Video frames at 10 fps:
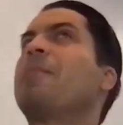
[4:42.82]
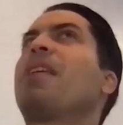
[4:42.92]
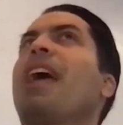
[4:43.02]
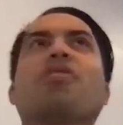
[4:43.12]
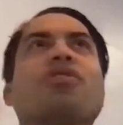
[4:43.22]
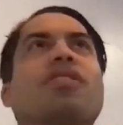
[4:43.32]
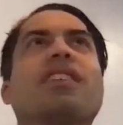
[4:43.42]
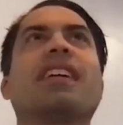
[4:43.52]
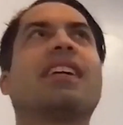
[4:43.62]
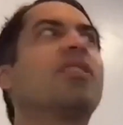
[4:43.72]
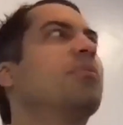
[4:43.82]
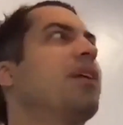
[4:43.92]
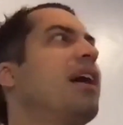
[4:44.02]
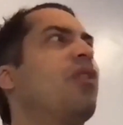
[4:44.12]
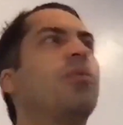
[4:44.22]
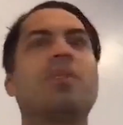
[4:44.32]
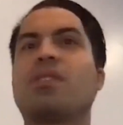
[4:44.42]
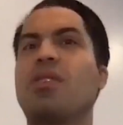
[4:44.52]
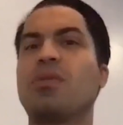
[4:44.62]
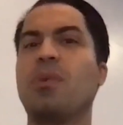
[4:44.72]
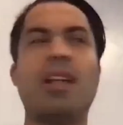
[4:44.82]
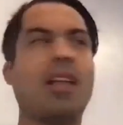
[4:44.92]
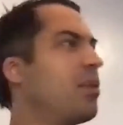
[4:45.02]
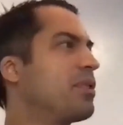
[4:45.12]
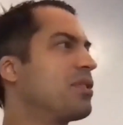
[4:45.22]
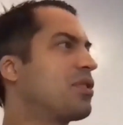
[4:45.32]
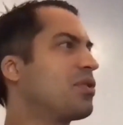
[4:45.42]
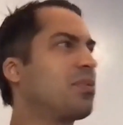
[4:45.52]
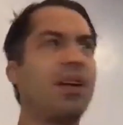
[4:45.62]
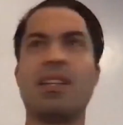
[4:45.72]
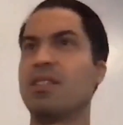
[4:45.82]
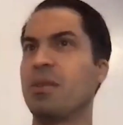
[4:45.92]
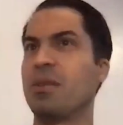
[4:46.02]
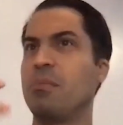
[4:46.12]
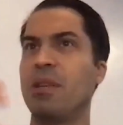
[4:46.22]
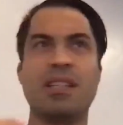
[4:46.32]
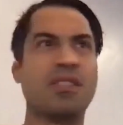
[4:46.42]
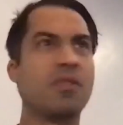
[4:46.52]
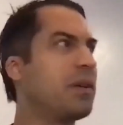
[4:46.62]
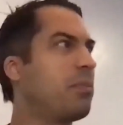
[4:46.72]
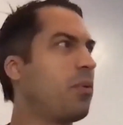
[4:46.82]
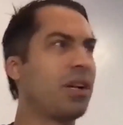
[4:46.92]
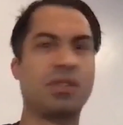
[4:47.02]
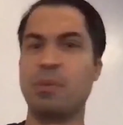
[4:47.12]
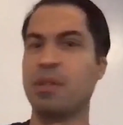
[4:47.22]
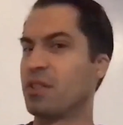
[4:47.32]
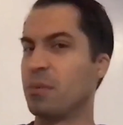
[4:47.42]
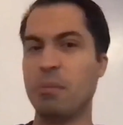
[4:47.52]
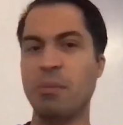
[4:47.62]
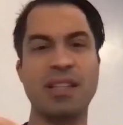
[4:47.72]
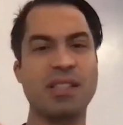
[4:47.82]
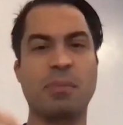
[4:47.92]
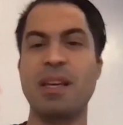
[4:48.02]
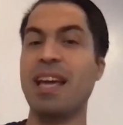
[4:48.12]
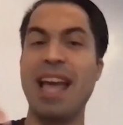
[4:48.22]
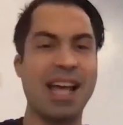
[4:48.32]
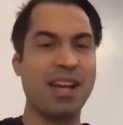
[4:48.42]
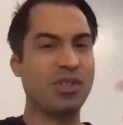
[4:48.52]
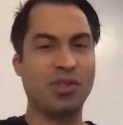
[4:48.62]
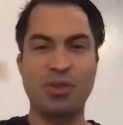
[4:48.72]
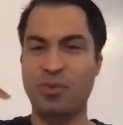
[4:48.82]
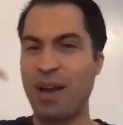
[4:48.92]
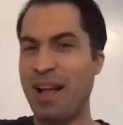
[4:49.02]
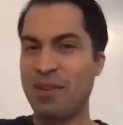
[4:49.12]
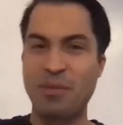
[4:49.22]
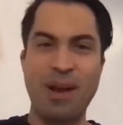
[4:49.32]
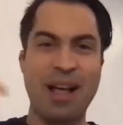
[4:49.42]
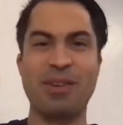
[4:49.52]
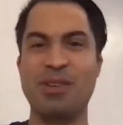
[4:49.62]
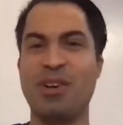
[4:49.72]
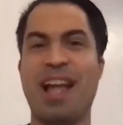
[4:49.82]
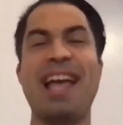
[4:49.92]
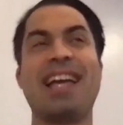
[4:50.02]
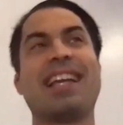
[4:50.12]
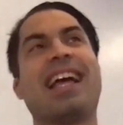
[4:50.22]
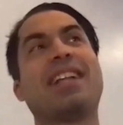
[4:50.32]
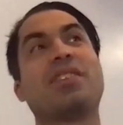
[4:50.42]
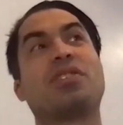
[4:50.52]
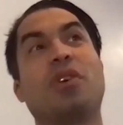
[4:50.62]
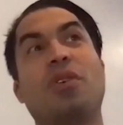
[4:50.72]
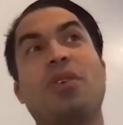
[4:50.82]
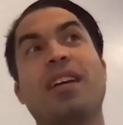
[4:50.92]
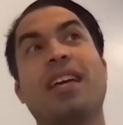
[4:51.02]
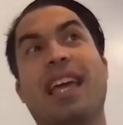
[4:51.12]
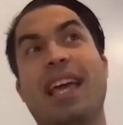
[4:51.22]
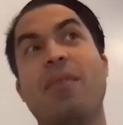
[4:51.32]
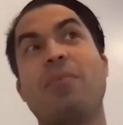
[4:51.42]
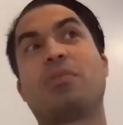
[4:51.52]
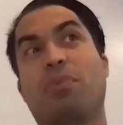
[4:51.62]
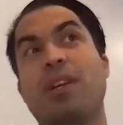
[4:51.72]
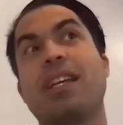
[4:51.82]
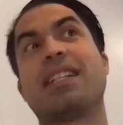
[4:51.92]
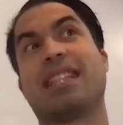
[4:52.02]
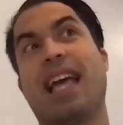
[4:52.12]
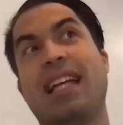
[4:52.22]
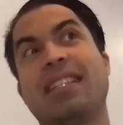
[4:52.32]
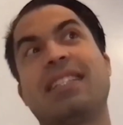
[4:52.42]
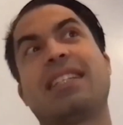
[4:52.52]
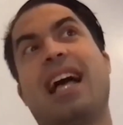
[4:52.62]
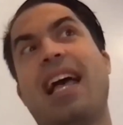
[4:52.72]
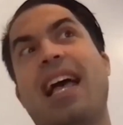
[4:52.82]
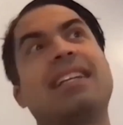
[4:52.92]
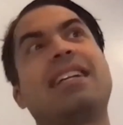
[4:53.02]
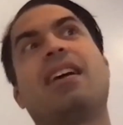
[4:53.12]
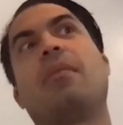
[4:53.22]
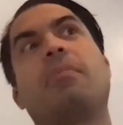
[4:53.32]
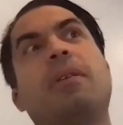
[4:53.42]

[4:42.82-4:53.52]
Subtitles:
and you're just thinking, oh, I hope this goes well. I hope this goes well. There's going to be millions of people watching me. There's going to be millions of people, and it just goes round and round in your head. And so it was pretty intense. I ended up,